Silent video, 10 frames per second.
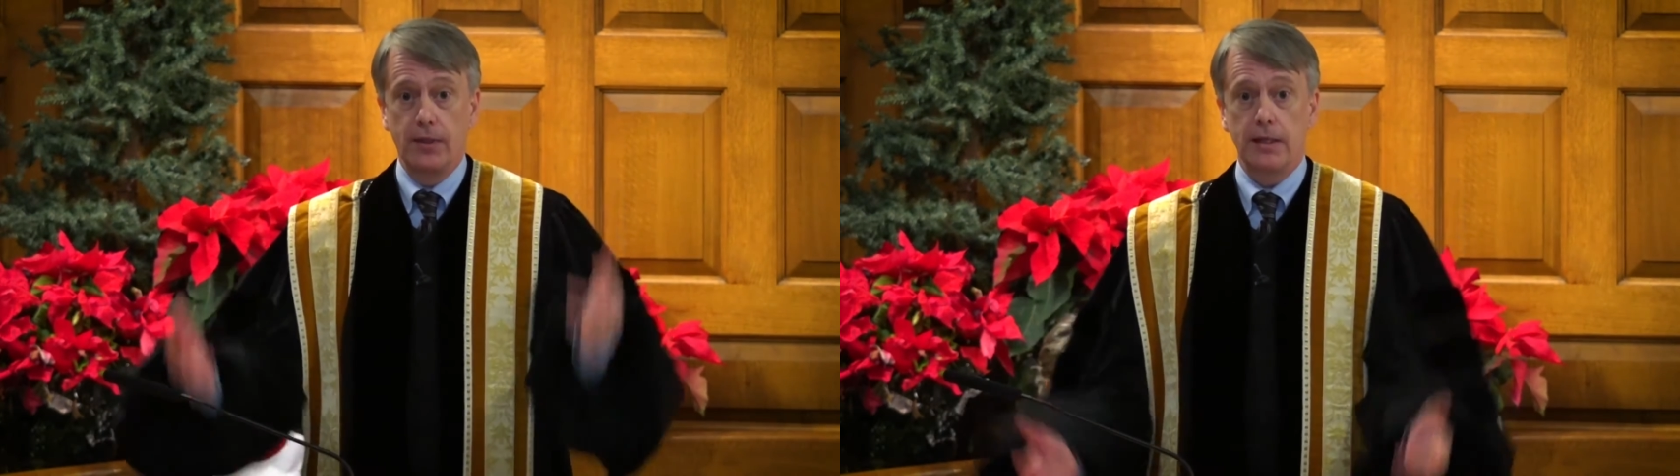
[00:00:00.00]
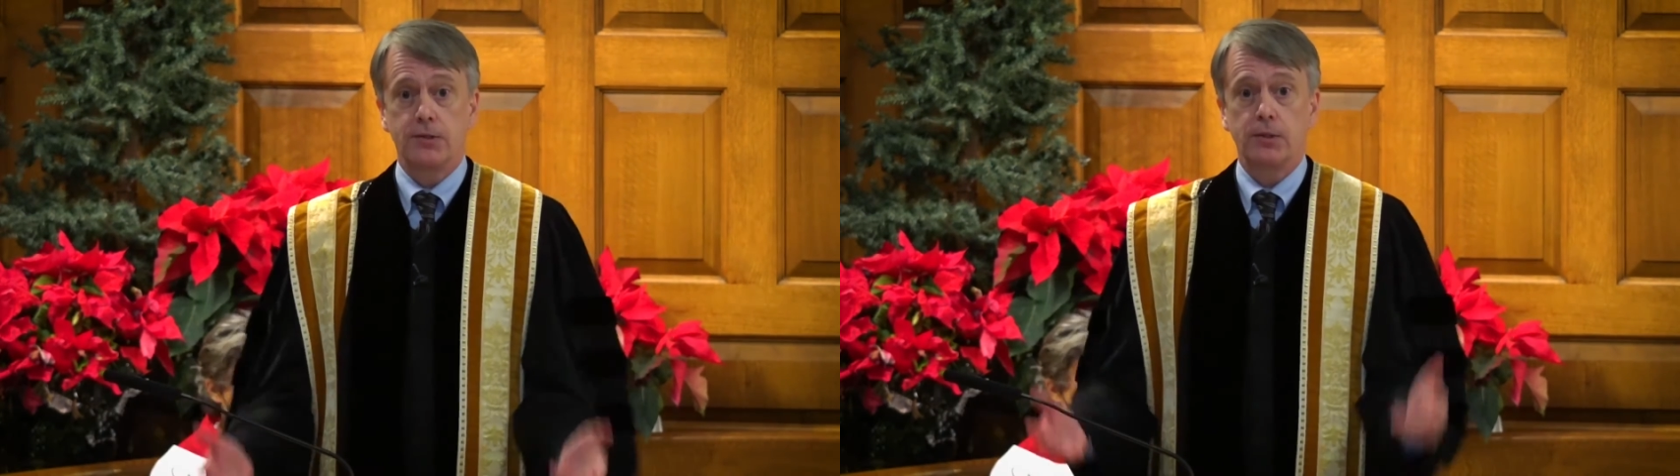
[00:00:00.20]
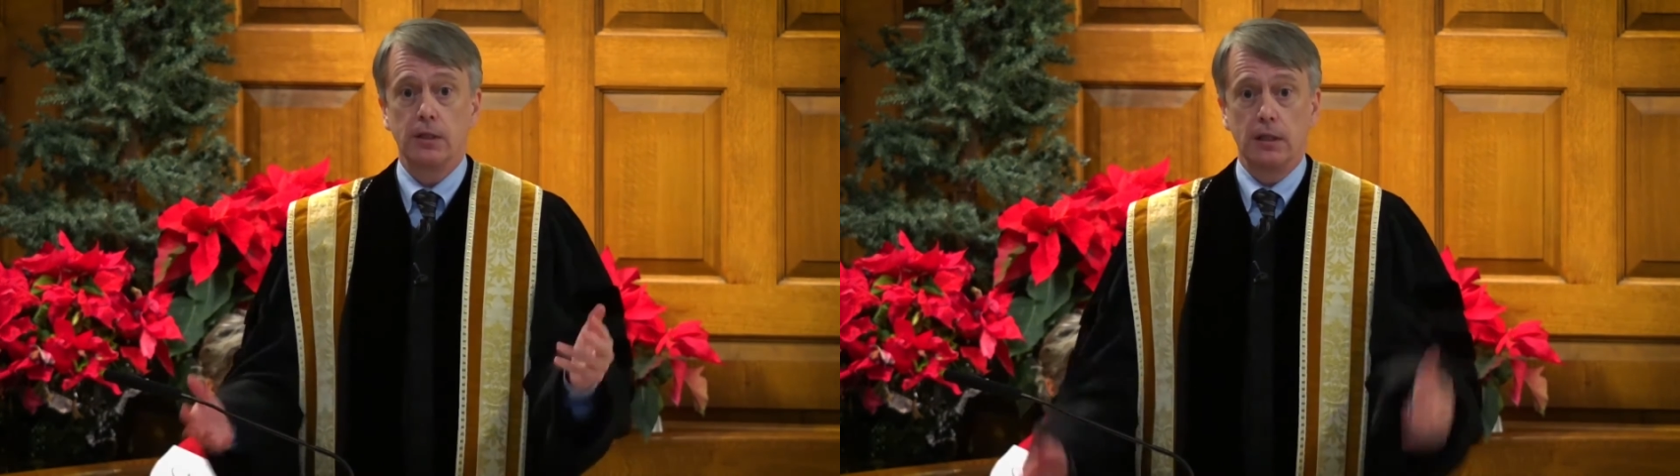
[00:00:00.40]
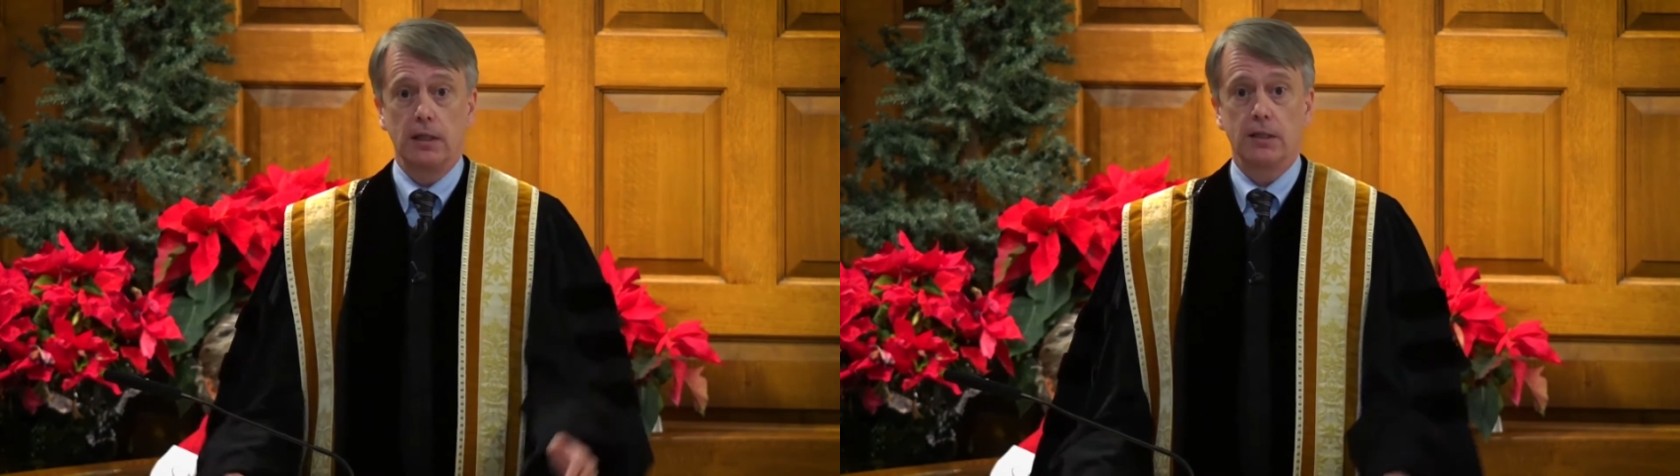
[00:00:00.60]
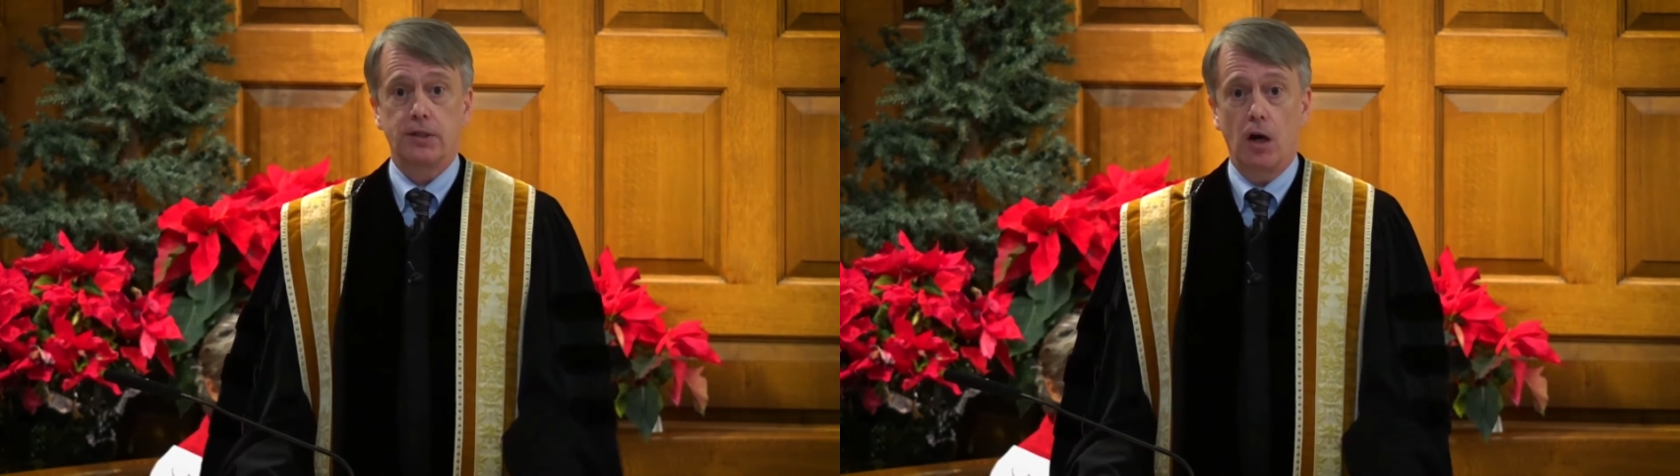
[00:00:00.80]
this
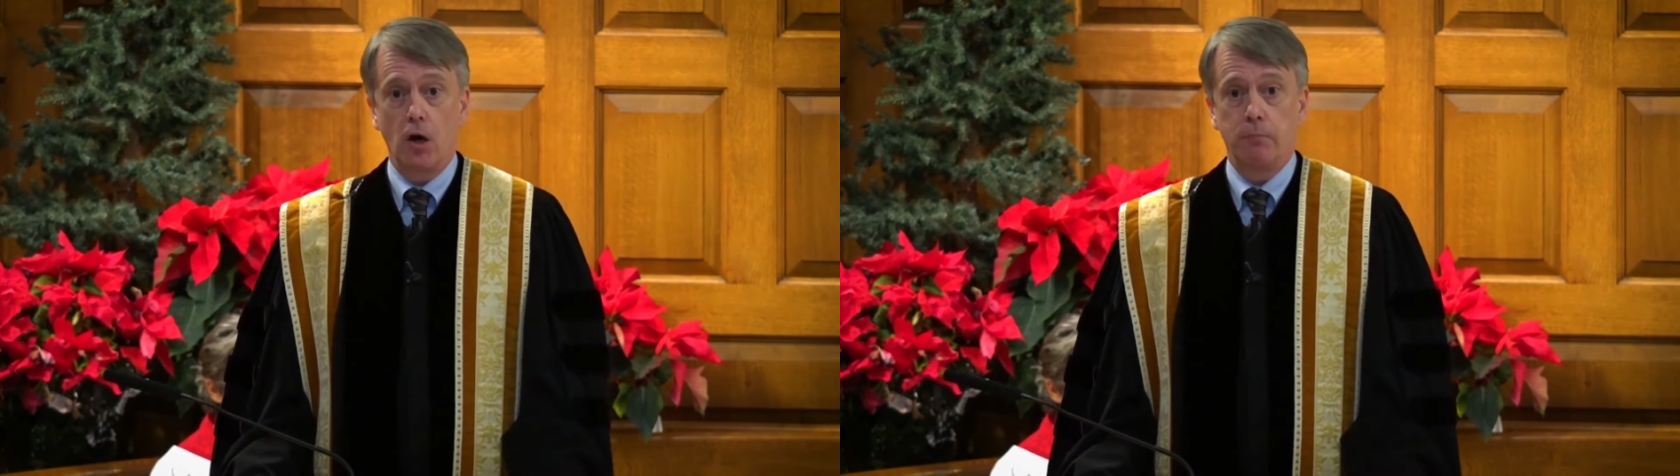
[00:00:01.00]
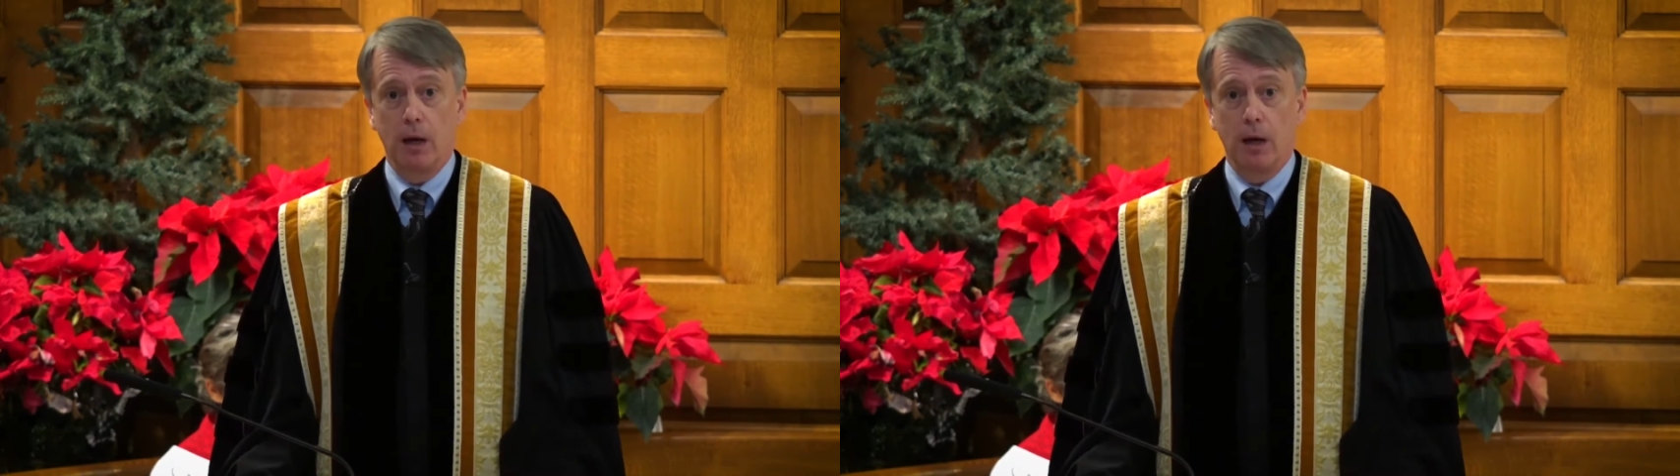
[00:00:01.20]
is our